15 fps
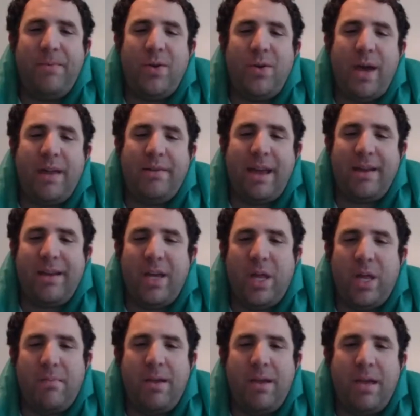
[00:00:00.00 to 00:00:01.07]
too. As I tell
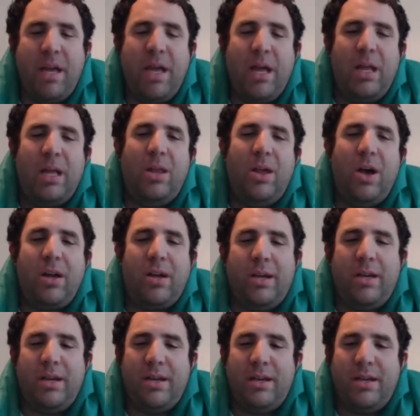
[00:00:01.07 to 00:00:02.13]
them, look,
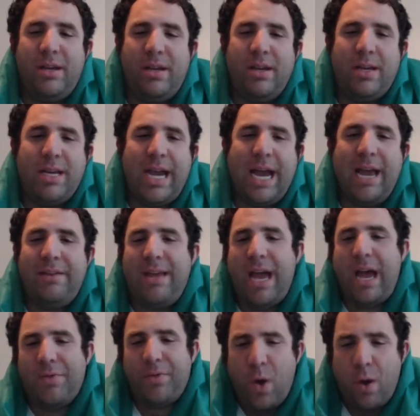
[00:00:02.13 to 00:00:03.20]
guys, yeah,
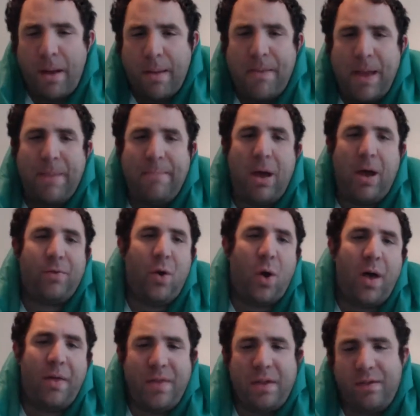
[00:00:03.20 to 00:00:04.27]
I'll throw out my PayPal, I'll
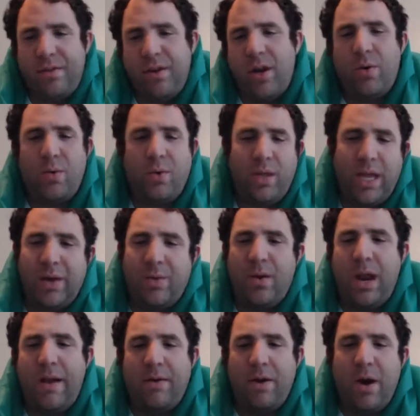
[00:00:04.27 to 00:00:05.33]
throw out this, link,
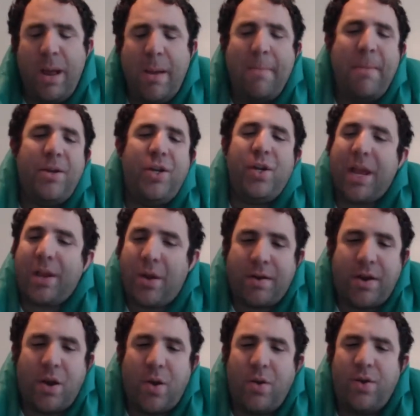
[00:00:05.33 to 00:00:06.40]
whatever. But you guys don't
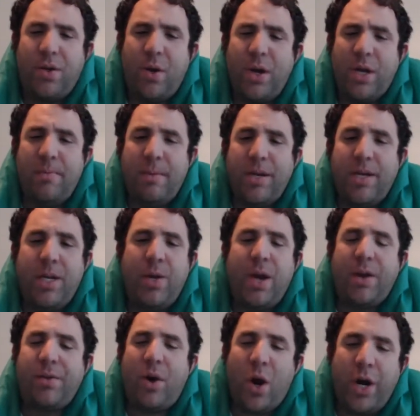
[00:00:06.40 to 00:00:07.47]
have to donate to me. You
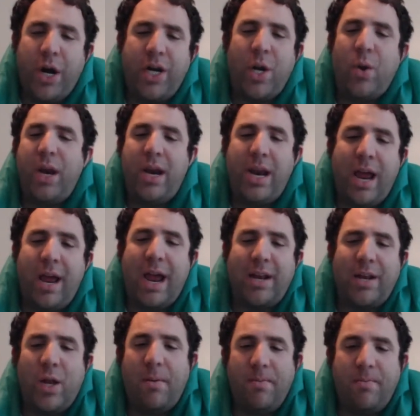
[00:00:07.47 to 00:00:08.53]
guys are already donating. I
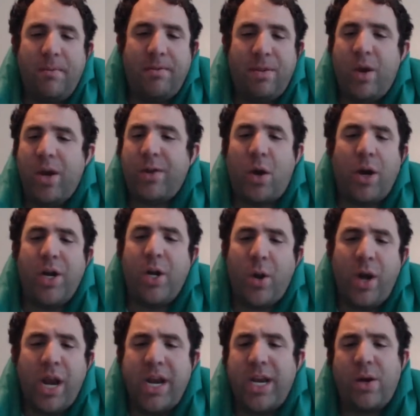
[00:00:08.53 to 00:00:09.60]
tell them, you guys are already
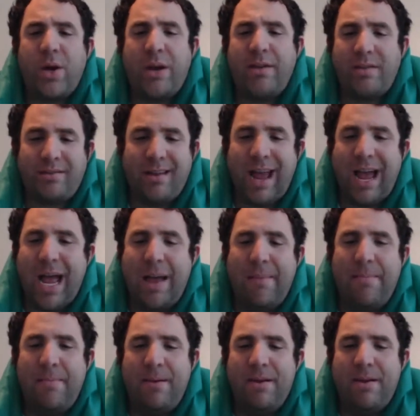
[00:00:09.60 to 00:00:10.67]
donating your guys' time,